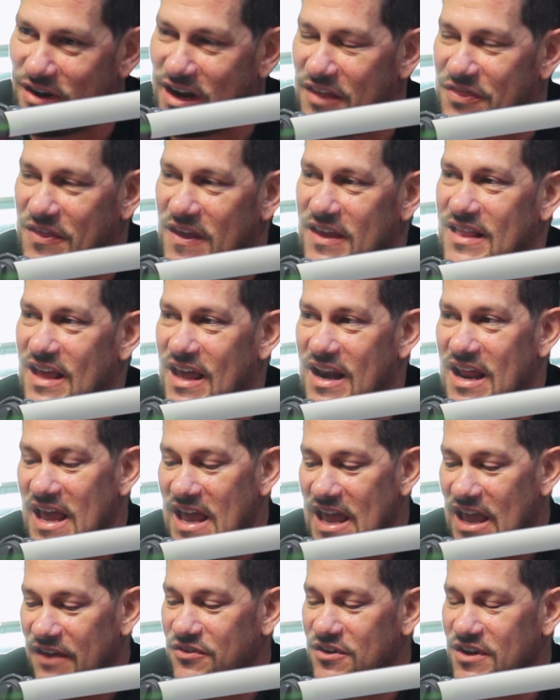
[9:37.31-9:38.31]
And I think that
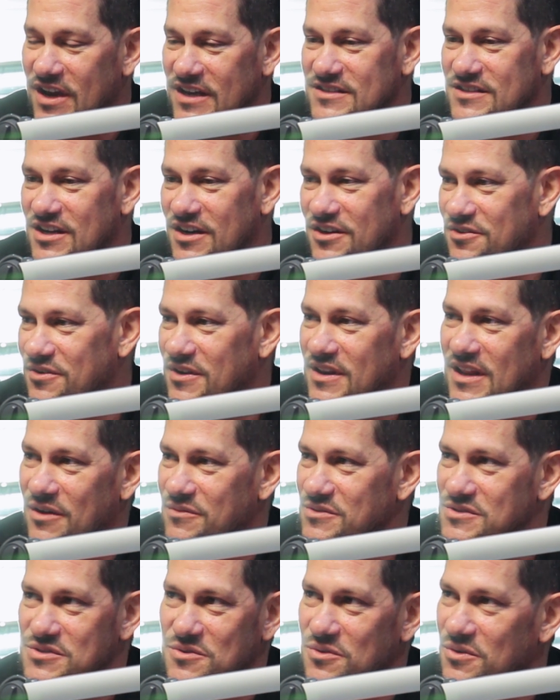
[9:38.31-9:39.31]
if you guys start doing
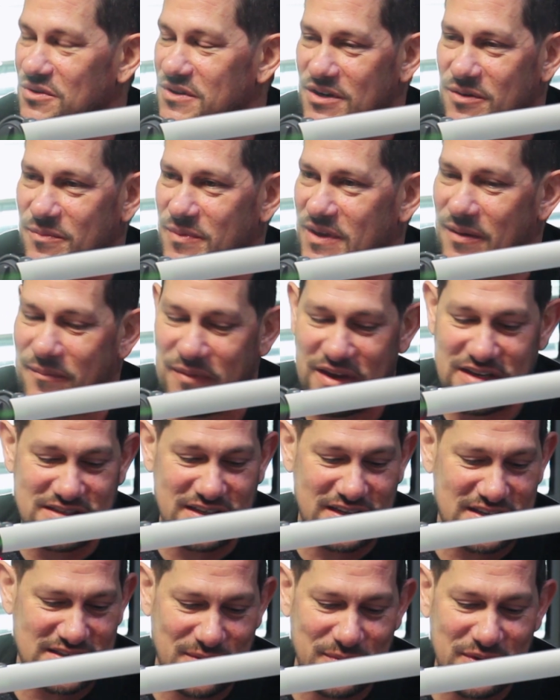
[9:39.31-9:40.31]
that with School, that'll be
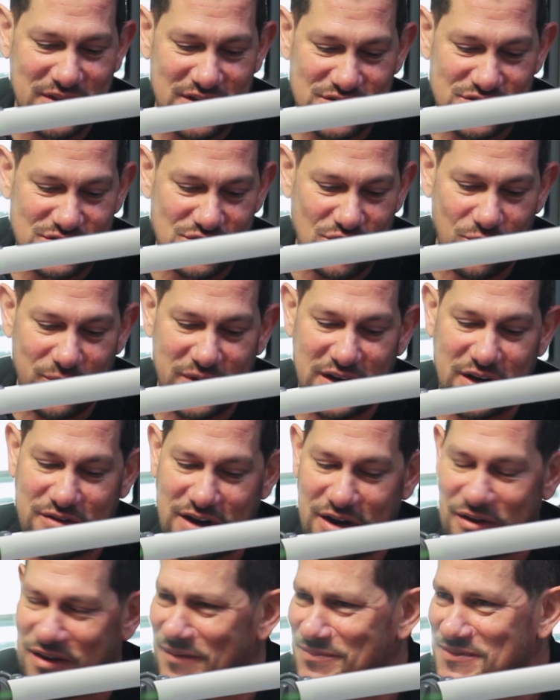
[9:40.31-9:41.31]
amazing, because I mean, there's so many
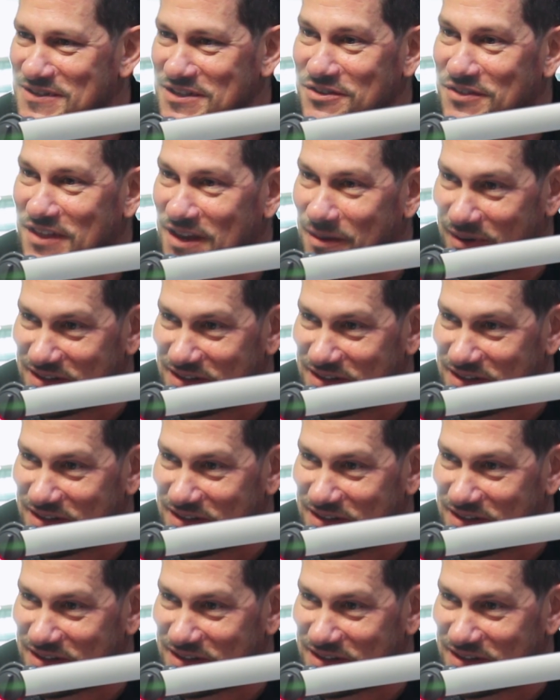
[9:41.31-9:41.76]
great. You think